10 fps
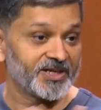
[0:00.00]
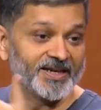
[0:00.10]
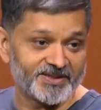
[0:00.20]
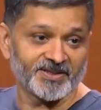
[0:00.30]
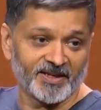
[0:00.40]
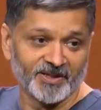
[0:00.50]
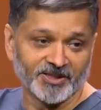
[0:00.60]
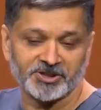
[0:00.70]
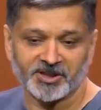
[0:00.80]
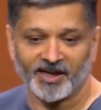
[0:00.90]
using his
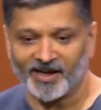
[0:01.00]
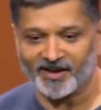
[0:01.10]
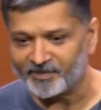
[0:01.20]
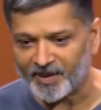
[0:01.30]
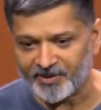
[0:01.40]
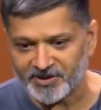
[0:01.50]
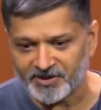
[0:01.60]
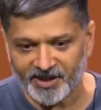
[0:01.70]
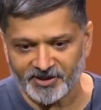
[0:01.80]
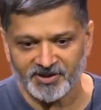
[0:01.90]
image uh, in my
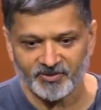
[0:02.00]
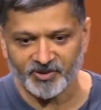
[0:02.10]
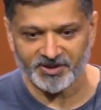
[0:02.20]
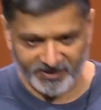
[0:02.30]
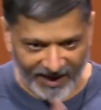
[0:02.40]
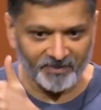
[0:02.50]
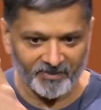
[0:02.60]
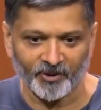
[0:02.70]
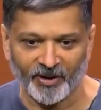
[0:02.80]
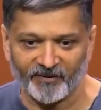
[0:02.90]
presentations, which is
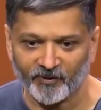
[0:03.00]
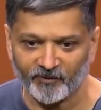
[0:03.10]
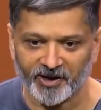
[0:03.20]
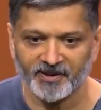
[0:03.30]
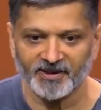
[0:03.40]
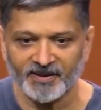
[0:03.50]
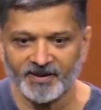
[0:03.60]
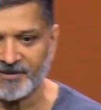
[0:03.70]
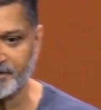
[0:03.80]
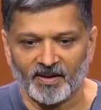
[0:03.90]
I'm grateful for.
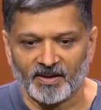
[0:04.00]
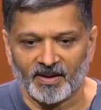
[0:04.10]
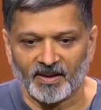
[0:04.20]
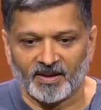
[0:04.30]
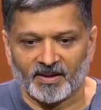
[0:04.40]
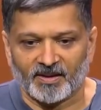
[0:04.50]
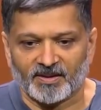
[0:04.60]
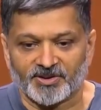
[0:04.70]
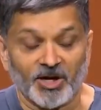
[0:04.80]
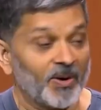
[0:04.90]

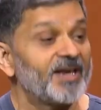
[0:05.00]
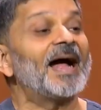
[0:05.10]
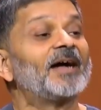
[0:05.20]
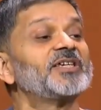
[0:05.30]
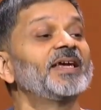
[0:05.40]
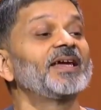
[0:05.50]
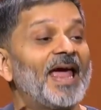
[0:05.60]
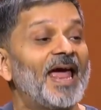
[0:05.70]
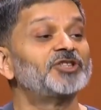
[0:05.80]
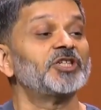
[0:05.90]
So announcing
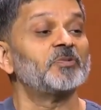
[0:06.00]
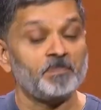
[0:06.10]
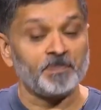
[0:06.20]
Agent